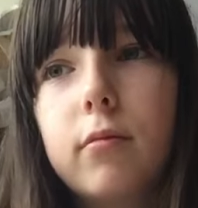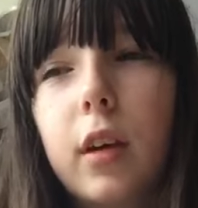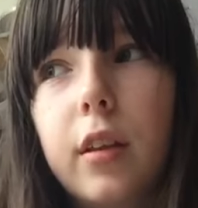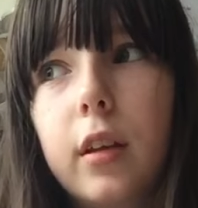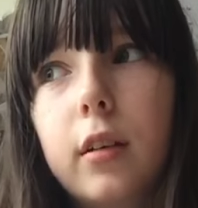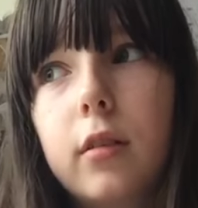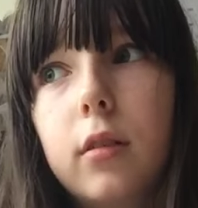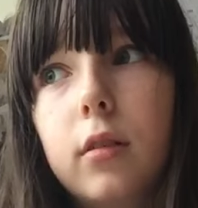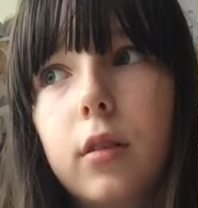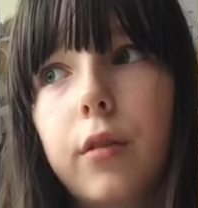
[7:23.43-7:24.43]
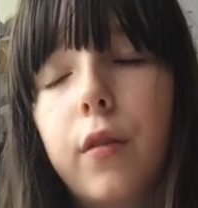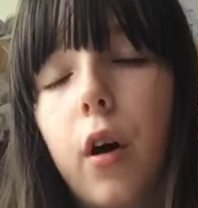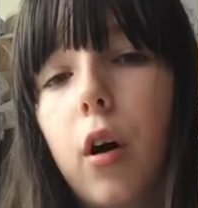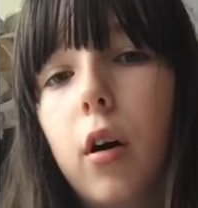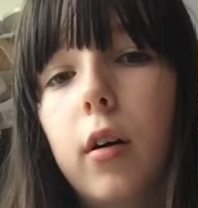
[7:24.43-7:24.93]
I think so
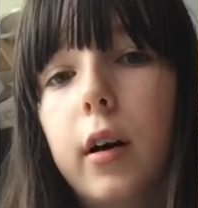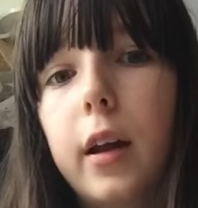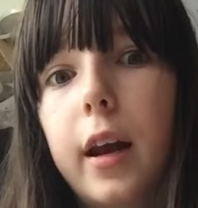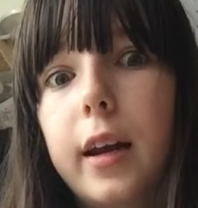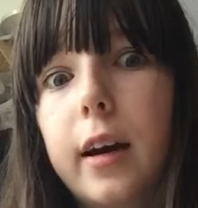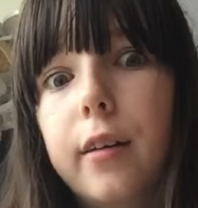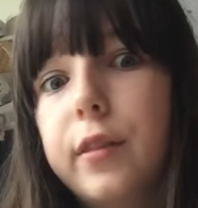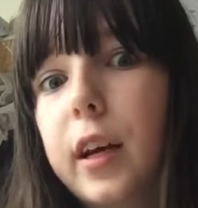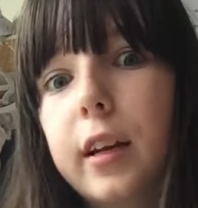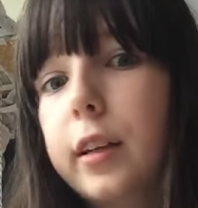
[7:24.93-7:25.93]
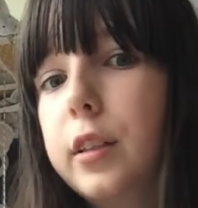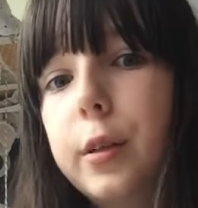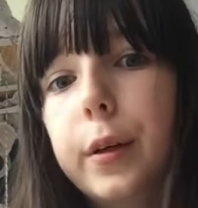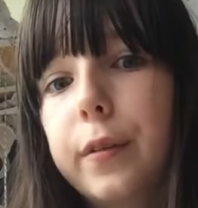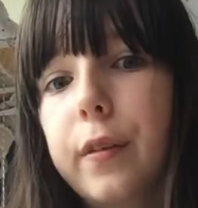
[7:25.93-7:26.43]
far, an 8 out of 10. It's
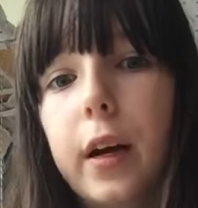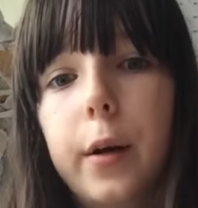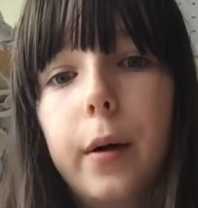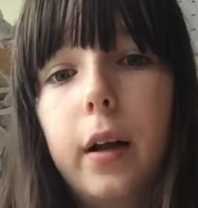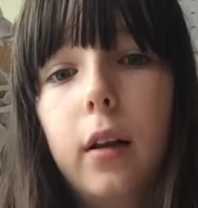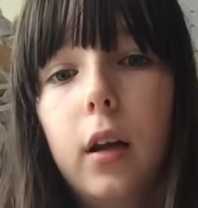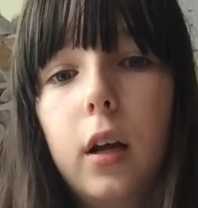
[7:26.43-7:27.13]
doing very well.